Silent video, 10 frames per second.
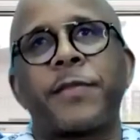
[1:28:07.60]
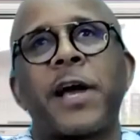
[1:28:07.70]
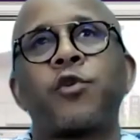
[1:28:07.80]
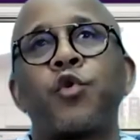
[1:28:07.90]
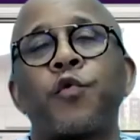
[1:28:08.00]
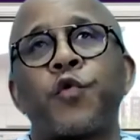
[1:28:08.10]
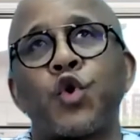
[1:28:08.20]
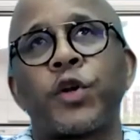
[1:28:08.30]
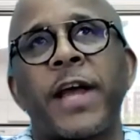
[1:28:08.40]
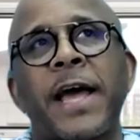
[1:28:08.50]
that you've
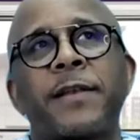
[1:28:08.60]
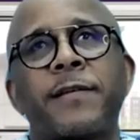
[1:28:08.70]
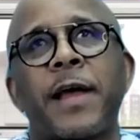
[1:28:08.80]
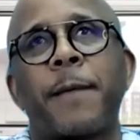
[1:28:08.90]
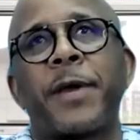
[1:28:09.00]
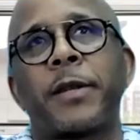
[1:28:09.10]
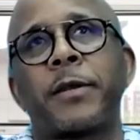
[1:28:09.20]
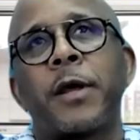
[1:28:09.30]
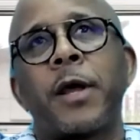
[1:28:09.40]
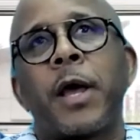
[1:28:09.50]
looked at, I mean,
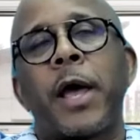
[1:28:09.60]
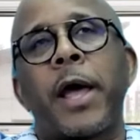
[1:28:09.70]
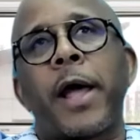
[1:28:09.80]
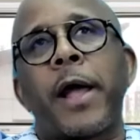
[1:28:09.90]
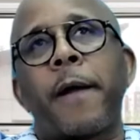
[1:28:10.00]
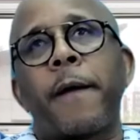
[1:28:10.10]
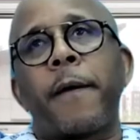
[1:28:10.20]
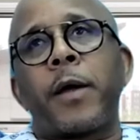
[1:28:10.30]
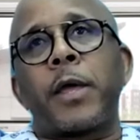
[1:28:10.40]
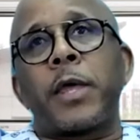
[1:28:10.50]

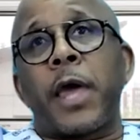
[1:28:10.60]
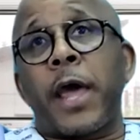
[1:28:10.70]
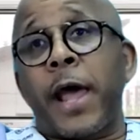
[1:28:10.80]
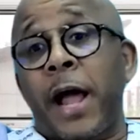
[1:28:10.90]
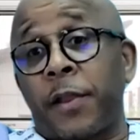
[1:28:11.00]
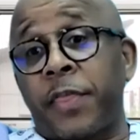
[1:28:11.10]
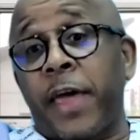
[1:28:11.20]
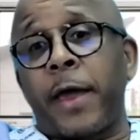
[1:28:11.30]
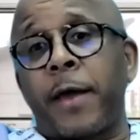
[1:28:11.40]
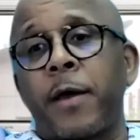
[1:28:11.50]

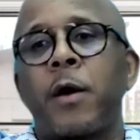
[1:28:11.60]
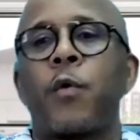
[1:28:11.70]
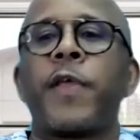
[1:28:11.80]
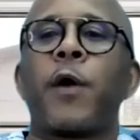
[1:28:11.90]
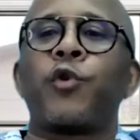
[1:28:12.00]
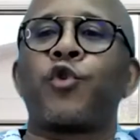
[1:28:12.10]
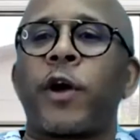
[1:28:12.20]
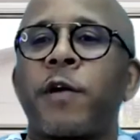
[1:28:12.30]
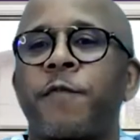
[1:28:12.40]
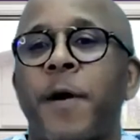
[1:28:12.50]
healthcare, whether we're
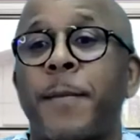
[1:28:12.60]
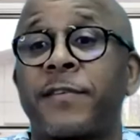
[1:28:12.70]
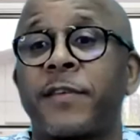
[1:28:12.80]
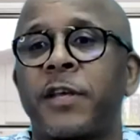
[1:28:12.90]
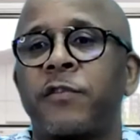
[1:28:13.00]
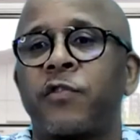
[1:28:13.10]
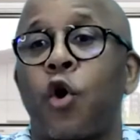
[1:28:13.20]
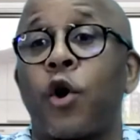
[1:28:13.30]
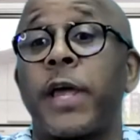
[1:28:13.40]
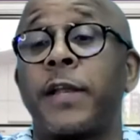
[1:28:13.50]
talking pharmacies
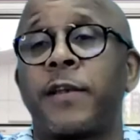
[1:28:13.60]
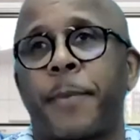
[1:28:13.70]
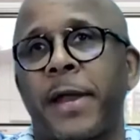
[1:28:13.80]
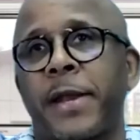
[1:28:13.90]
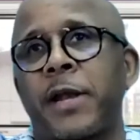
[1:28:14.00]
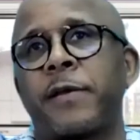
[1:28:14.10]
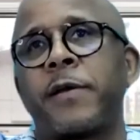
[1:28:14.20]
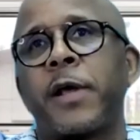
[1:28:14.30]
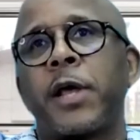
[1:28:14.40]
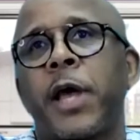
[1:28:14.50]
or independent
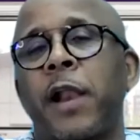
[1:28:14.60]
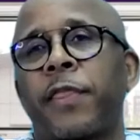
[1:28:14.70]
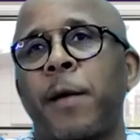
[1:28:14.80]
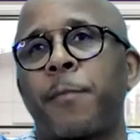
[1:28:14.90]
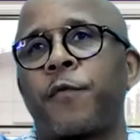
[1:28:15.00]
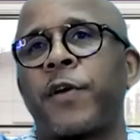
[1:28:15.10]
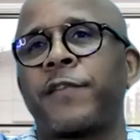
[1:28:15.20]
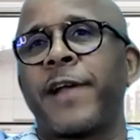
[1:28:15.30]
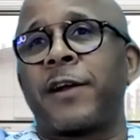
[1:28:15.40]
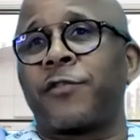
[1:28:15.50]
healthcare
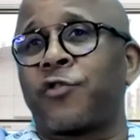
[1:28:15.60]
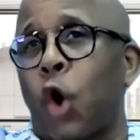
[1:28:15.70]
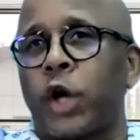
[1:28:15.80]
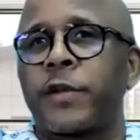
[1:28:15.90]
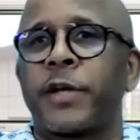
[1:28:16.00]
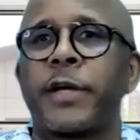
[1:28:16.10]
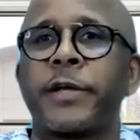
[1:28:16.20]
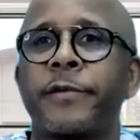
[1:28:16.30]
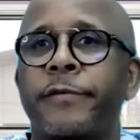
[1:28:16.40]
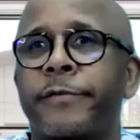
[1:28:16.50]
professionals,
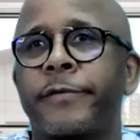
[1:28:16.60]
doctors,